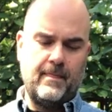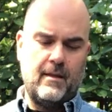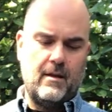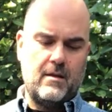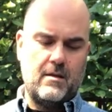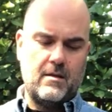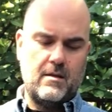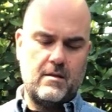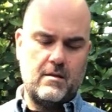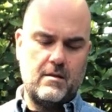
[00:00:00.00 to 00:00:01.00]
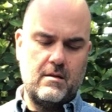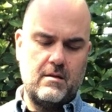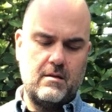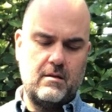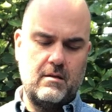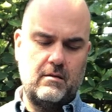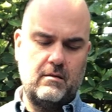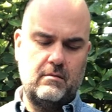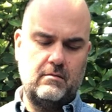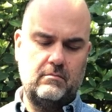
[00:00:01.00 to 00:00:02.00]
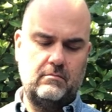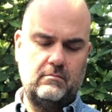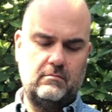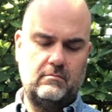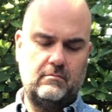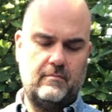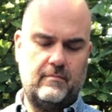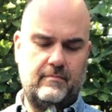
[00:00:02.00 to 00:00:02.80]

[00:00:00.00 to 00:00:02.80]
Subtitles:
Nobody speaks.